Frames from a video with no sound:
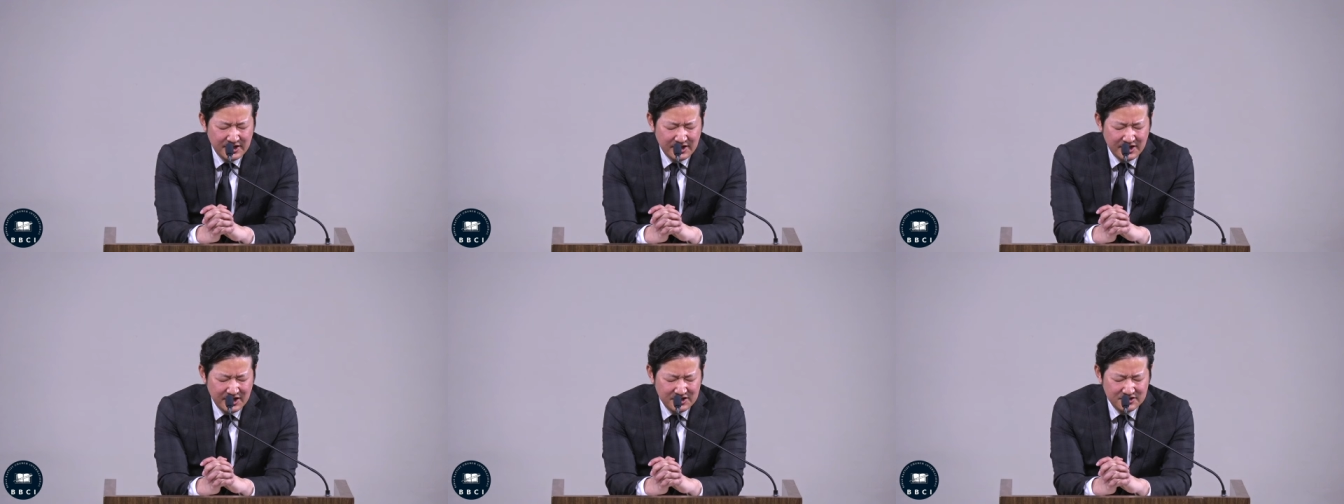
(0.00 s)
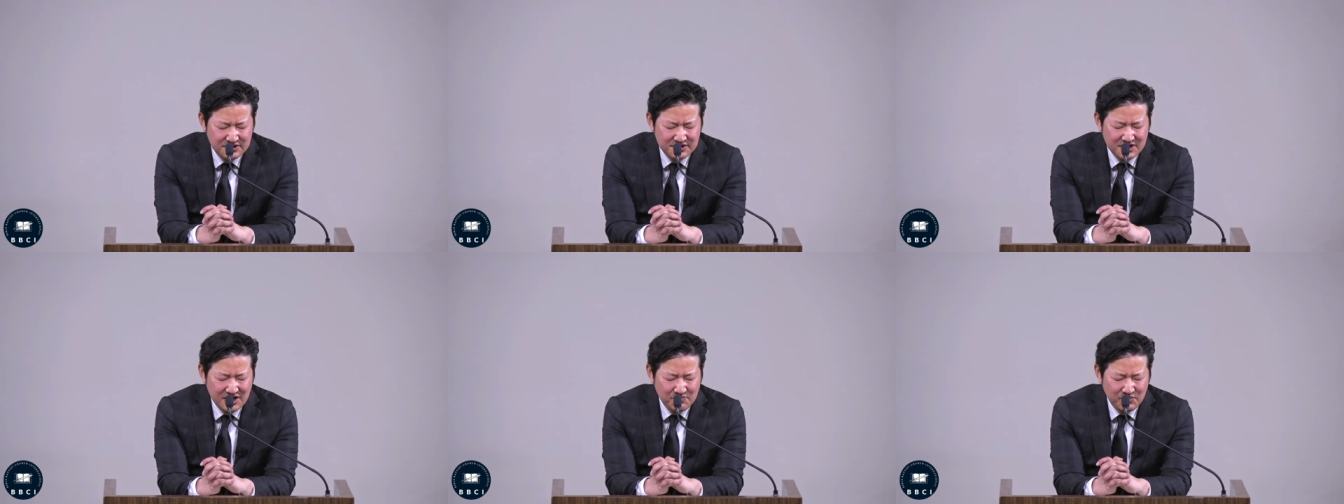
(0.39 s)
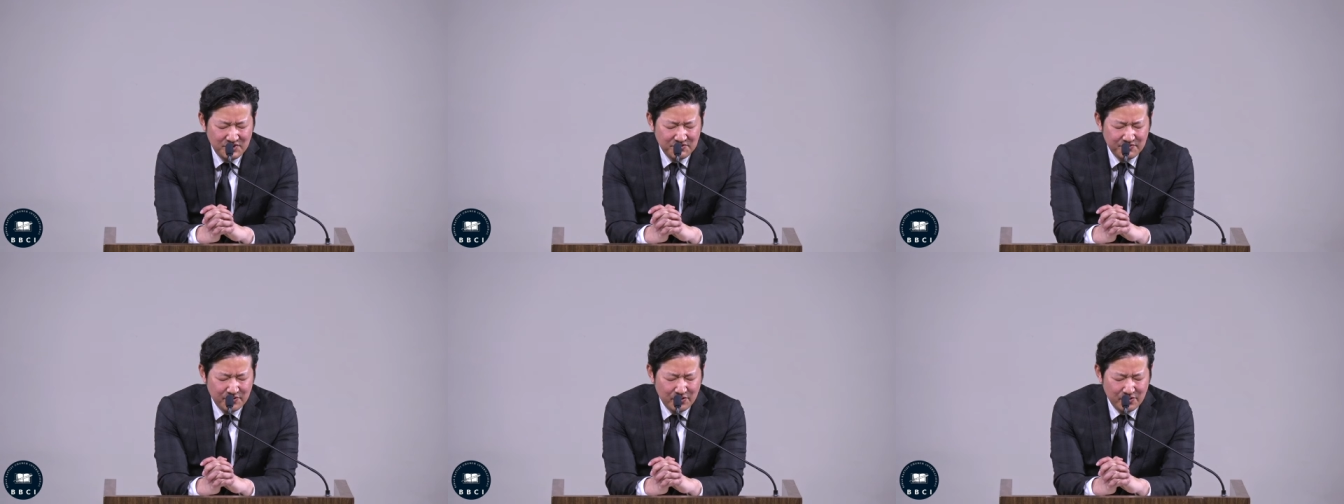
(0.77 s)
and stand
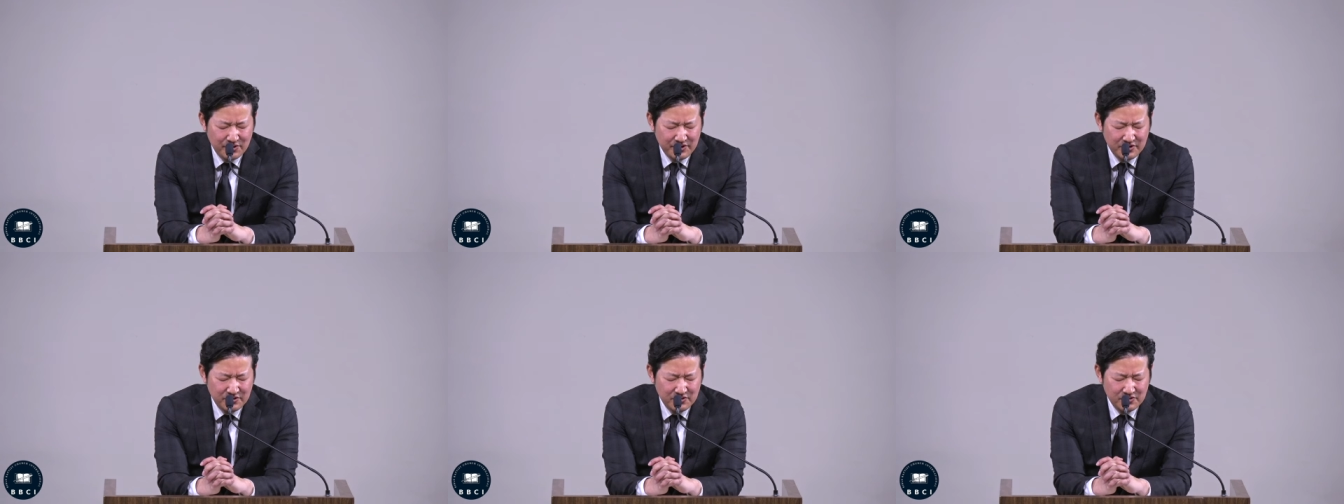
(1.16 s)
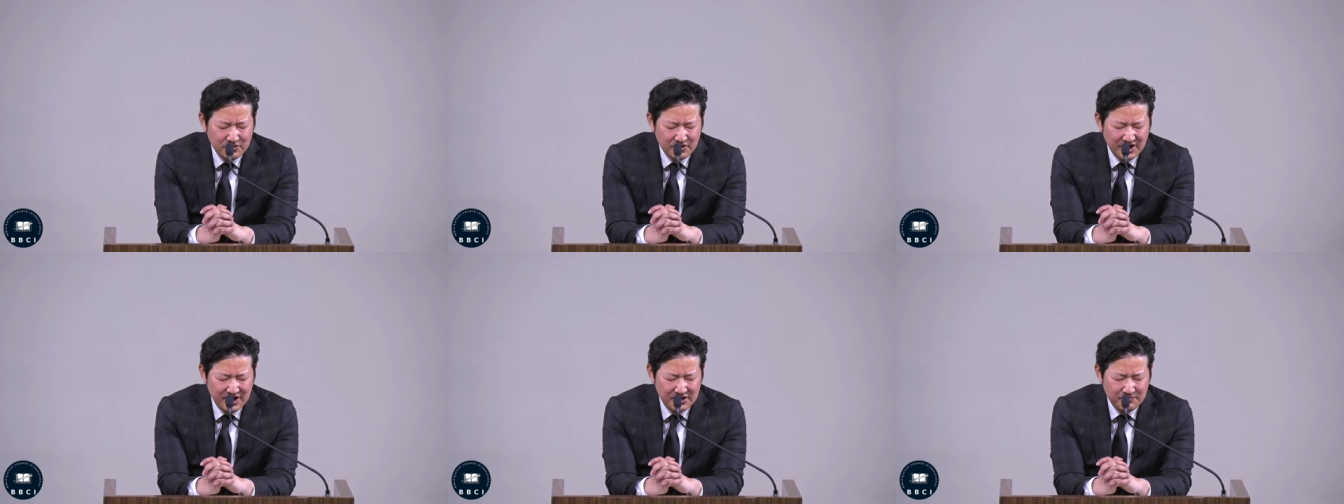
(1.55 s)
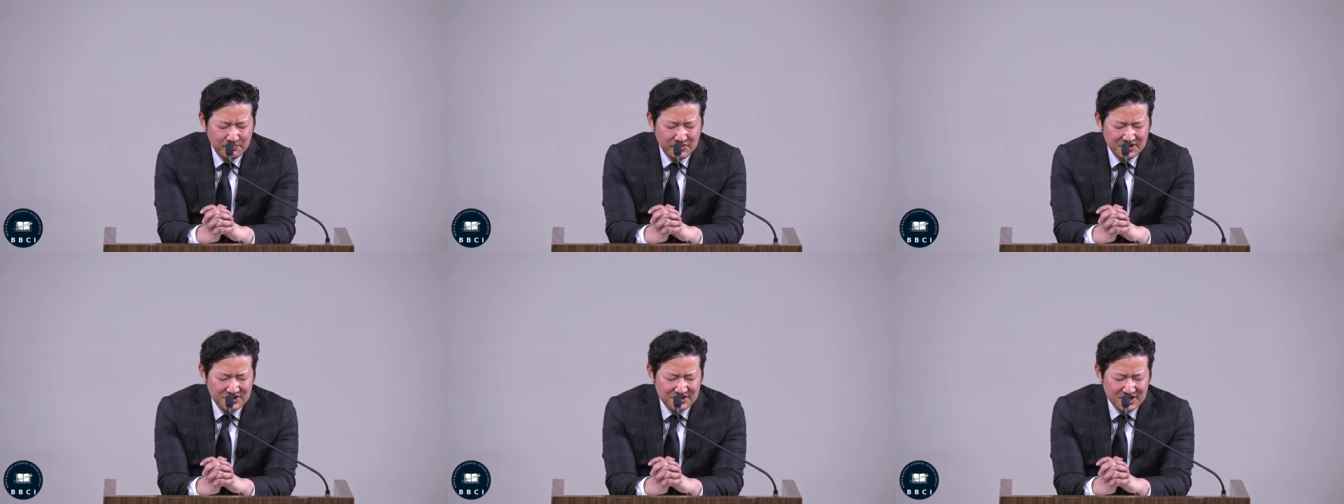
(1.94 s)
before you and
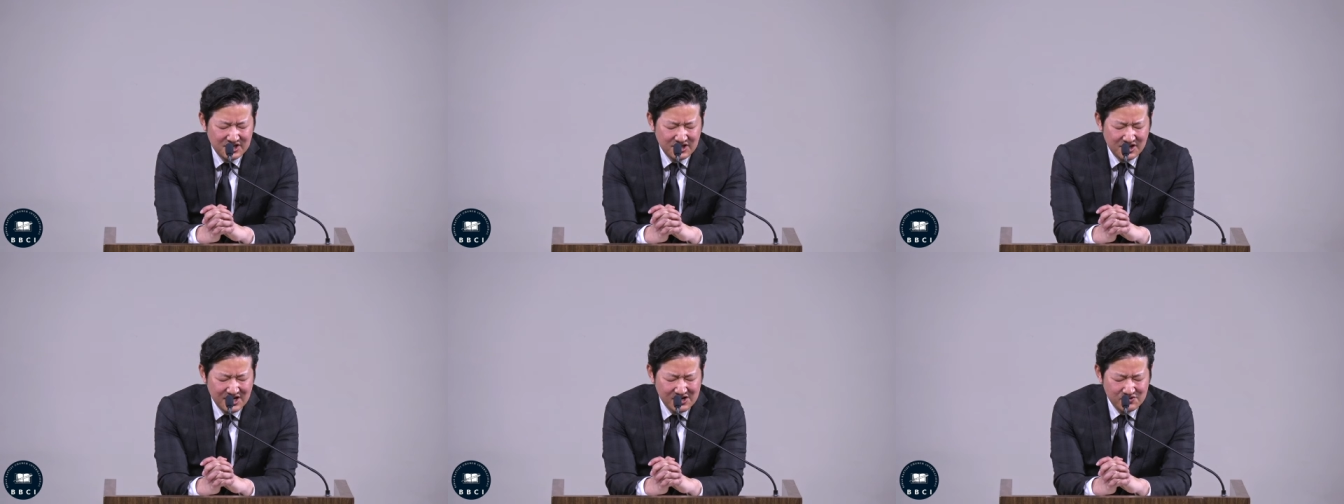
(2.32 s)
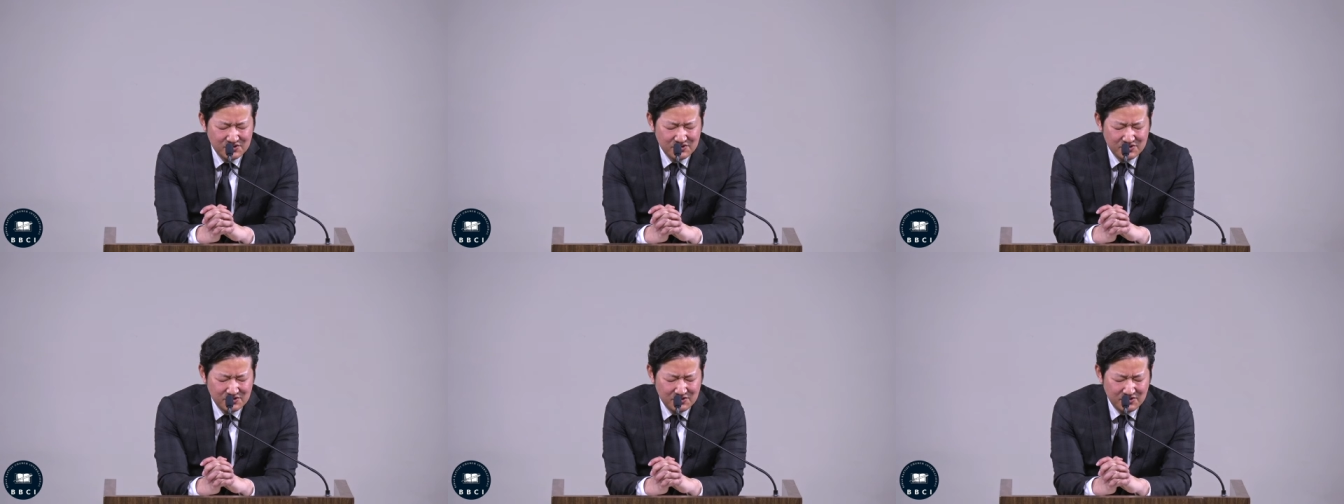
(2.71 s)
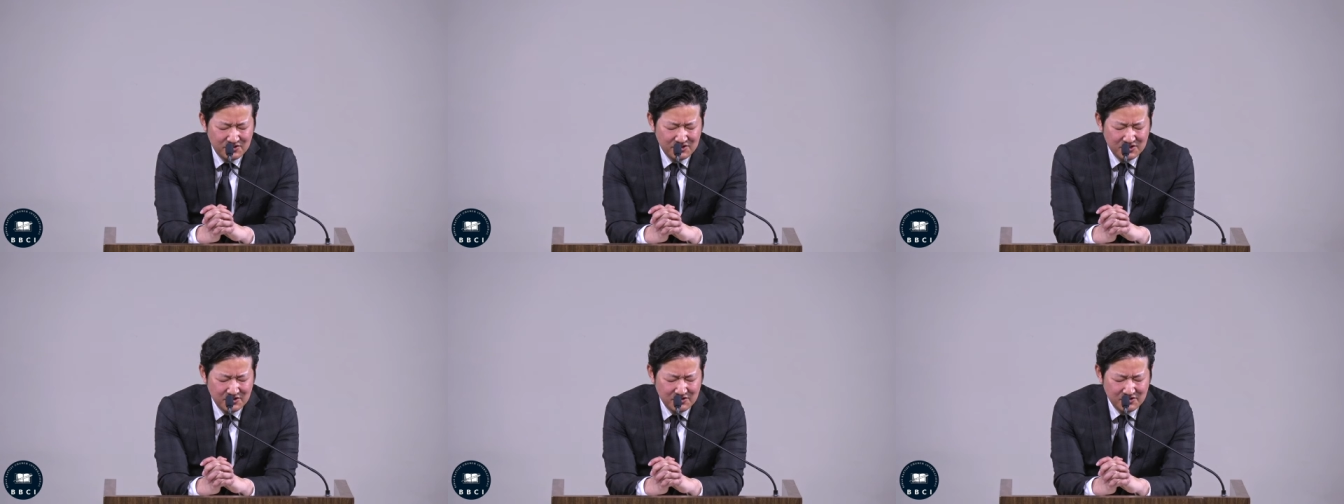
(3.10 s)
be sent down to
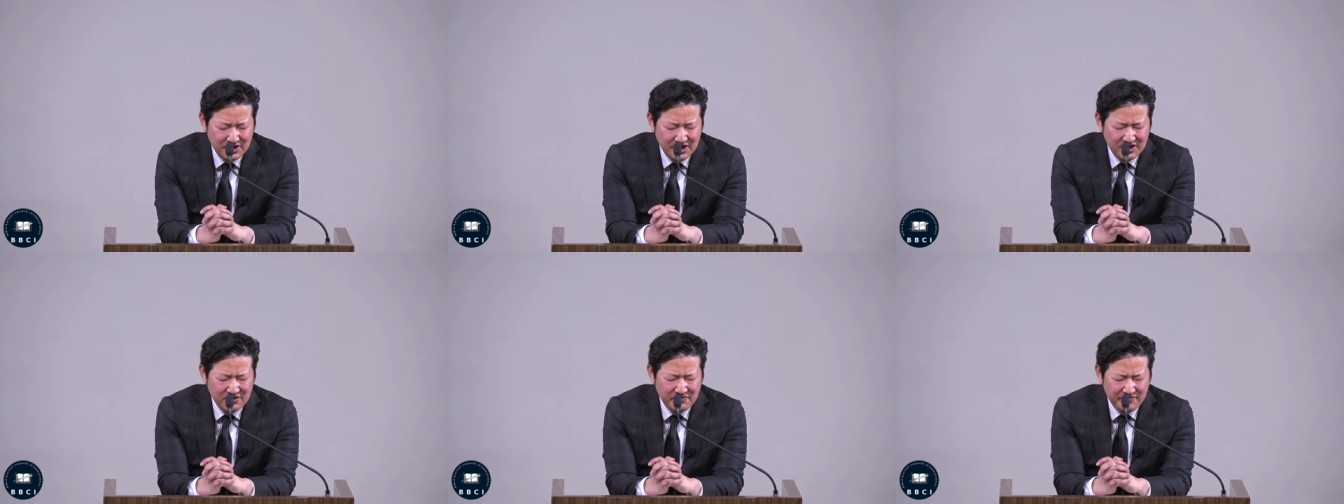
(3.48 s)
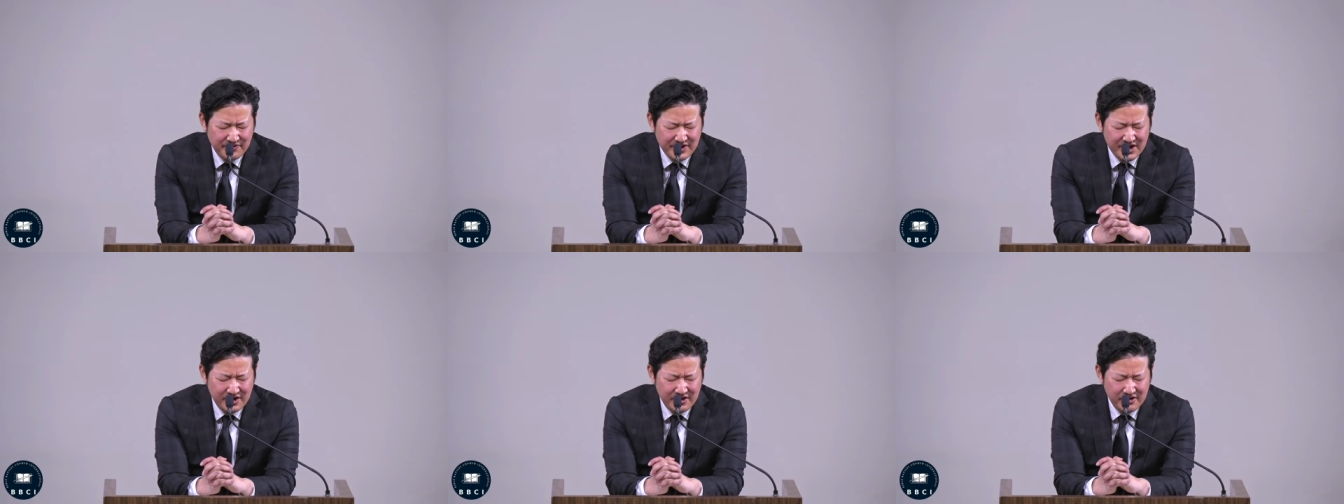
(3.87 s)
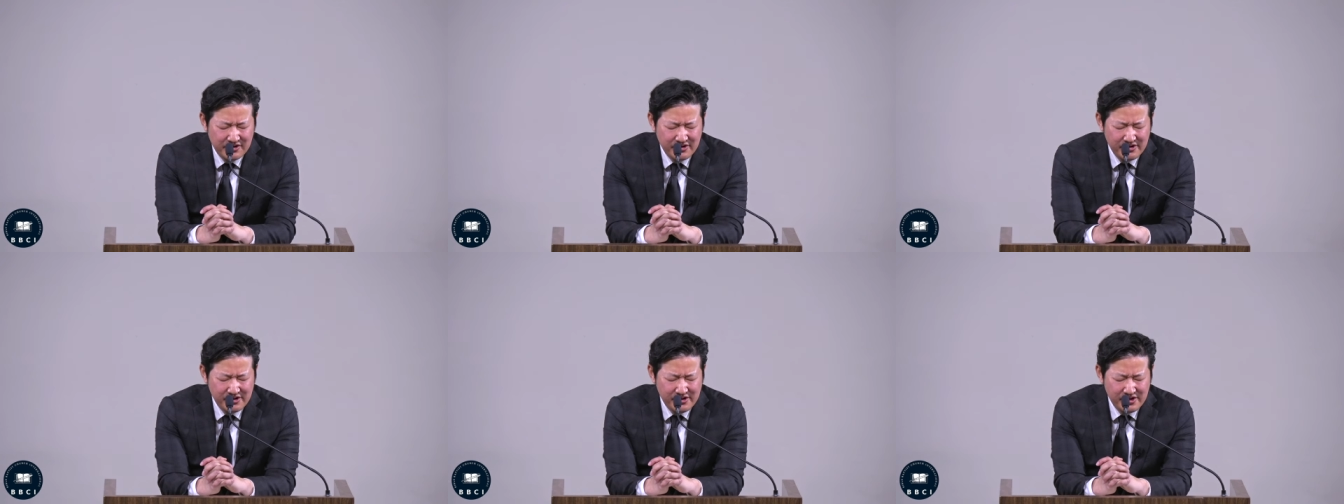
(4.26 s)
eternal lake of fire?
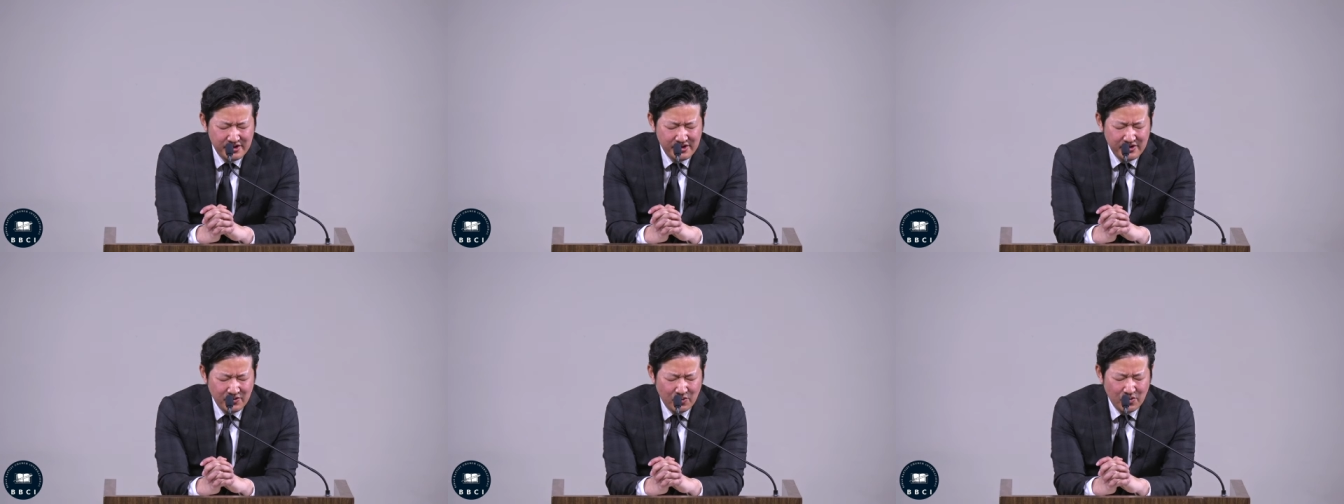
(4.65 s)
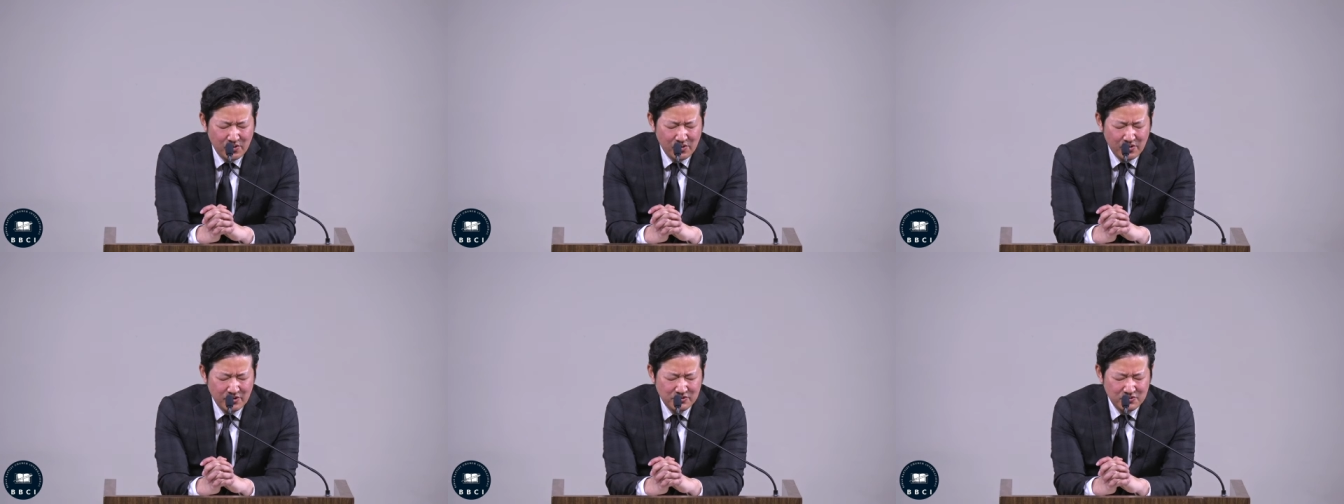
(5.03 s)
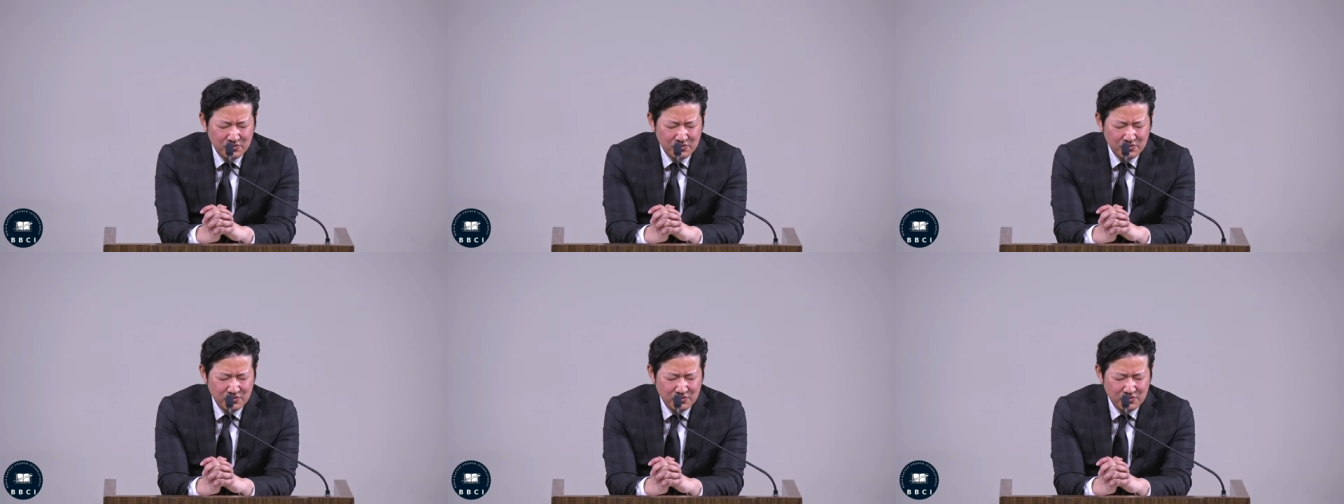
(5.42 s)
Or do